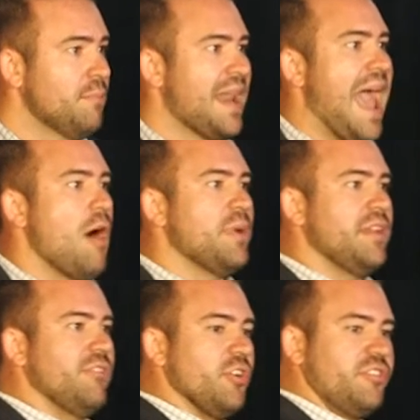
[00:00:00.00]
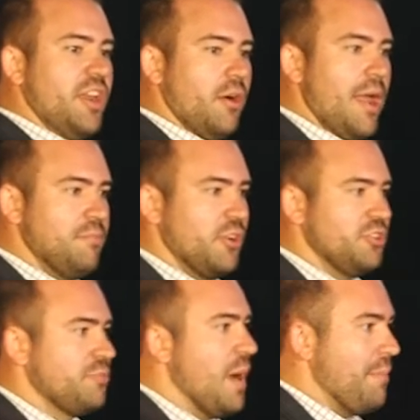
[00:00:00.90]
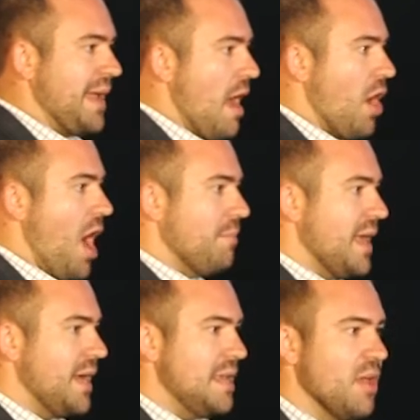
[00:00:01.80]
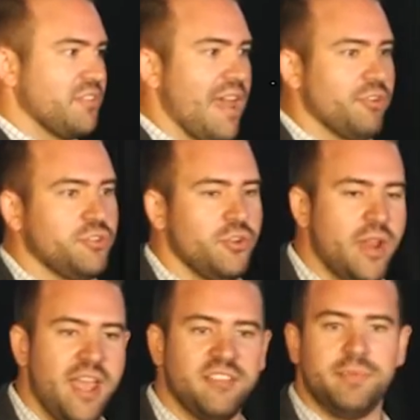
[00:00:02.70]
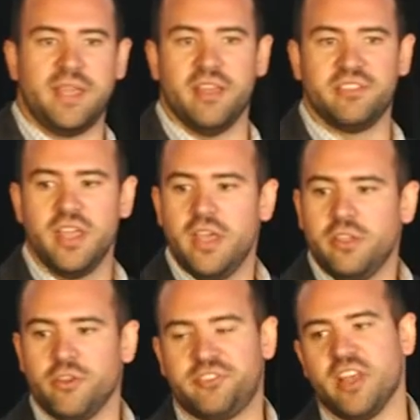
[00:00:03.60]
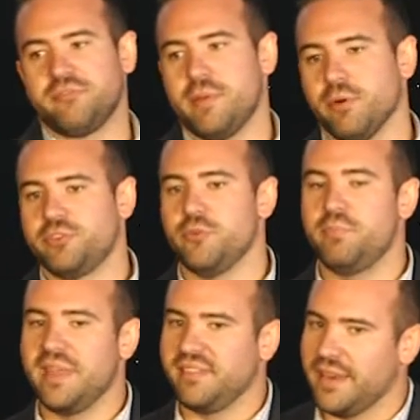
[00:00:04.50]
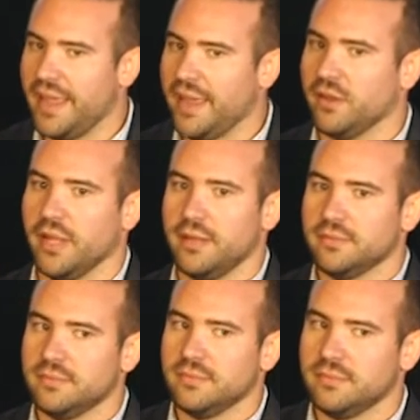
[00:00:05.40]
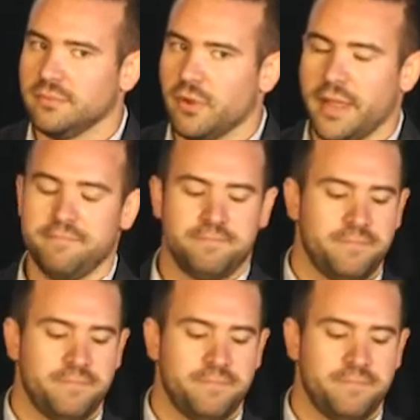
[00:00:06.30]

but how many of your CRMs are just pumping out automated emails after 2 days because your salespeople are too busy to handle it, right?